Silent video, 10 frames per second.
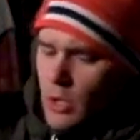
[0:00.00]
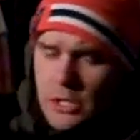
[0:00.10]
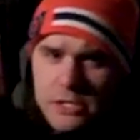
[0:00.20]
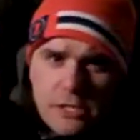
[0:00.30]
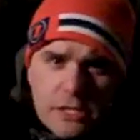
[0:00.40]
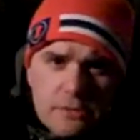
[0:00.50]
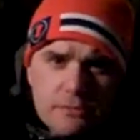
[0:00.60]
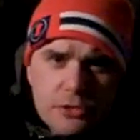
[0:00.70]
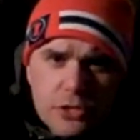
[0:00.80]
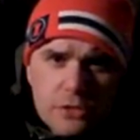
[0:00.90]
Walking Dead,
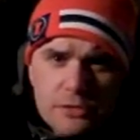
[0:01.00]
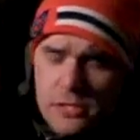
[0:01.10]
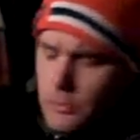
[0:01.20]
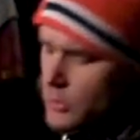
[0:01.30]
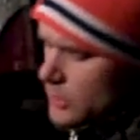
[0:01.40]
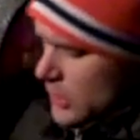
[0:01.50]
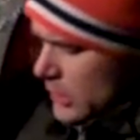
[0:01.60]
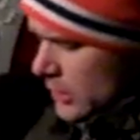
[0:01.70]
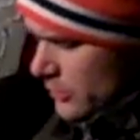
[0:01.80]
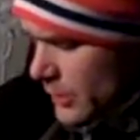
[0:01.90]
Gerald Seymour.
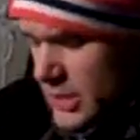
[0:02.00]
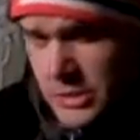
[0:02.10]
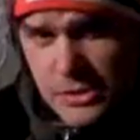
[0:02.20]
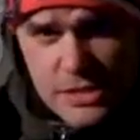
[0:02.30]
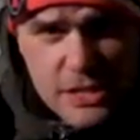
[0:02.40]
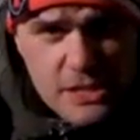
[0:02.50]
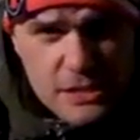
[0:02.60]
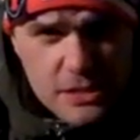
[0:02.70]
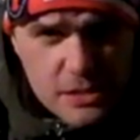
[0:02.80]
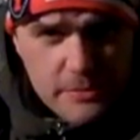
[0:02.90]
We're actually
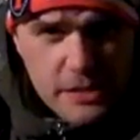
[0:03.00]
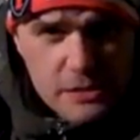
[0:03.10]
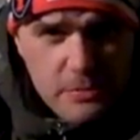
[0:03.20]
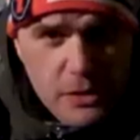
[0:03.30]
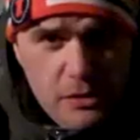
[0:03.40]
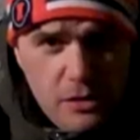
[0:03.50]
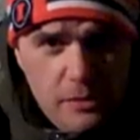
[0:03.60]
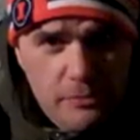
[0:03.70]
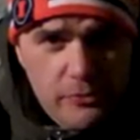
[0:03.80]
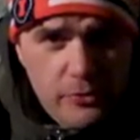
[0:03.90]
discussing this in the Men's Book
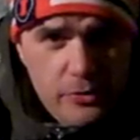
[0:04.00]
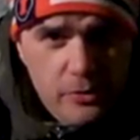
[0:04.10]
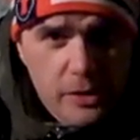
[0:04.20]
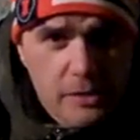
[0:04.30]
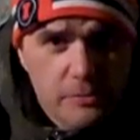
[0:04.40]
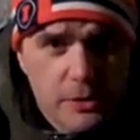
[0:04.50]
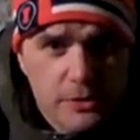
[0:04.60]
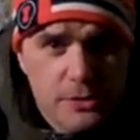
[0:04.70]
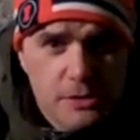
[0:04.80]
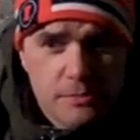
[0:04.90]
Club for Lake
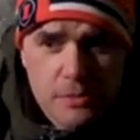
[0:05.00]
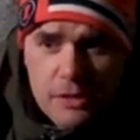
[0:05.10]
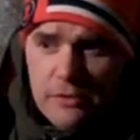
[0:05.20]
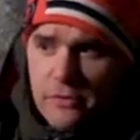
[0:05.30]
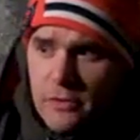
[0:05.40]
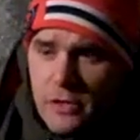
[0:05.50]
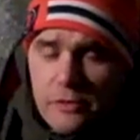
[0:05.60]
Mills this month.